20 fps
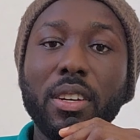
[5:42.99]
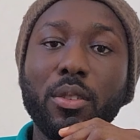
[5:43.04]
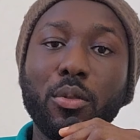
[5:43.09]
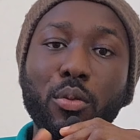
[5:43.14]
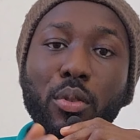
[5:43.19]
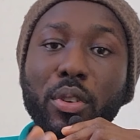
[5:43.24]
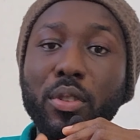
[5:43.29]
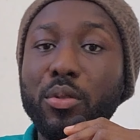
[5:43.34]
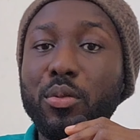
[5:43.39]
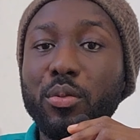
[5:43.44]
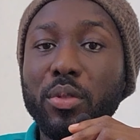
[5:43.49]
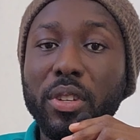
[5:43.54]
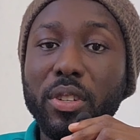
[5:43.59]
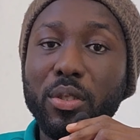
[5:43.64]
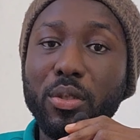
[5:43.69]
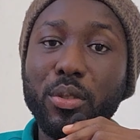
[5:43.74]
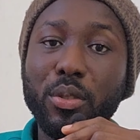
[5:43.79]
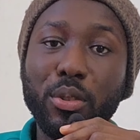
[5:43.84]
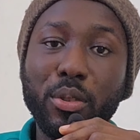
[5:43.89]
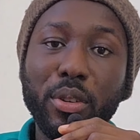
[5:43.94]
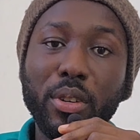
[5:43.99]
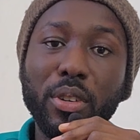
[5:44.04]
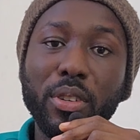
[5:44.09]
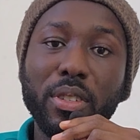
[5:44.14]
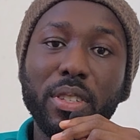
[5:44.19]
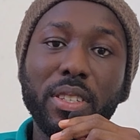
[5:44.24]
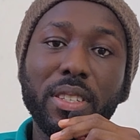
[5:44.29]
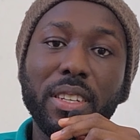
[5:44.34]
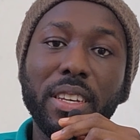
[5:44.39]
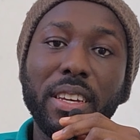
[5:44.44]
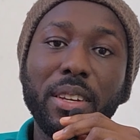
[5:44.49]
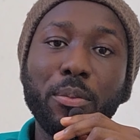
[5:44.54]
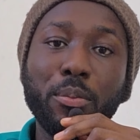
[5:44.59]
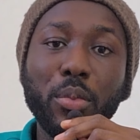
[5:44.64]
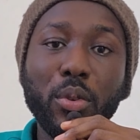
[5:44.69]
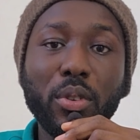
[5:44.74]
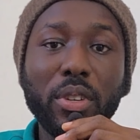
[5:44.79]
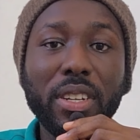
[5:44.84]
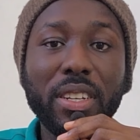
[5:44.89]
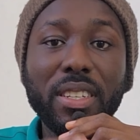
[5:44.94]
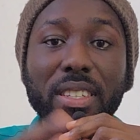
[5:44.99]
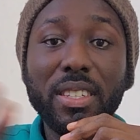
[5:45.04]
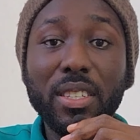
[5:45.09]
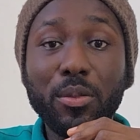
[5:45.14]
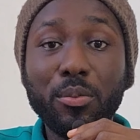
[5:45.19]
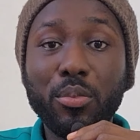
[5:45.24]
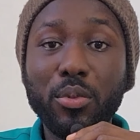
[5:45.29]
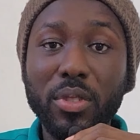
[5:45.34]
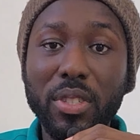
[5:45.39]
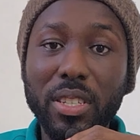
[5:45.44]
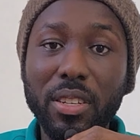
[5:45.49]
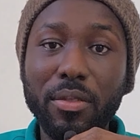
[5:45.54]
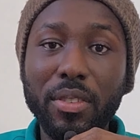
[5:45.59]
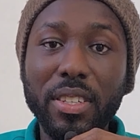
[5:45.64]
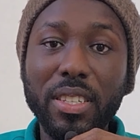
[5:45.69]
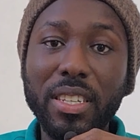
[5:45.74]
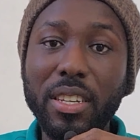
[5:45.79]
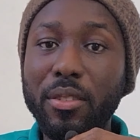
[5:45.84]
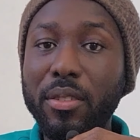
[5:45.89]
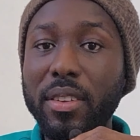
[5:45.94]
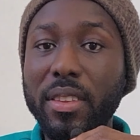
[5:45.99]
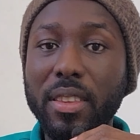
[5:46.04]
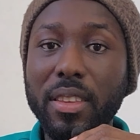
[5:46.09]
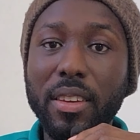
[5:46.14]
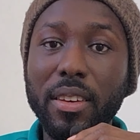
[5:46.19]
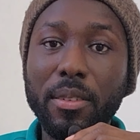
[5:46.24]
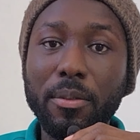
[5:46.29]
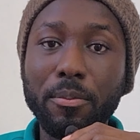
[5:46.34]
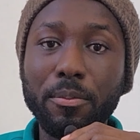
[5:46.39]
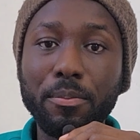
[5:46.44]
going through the tutorials and building simple service here and there.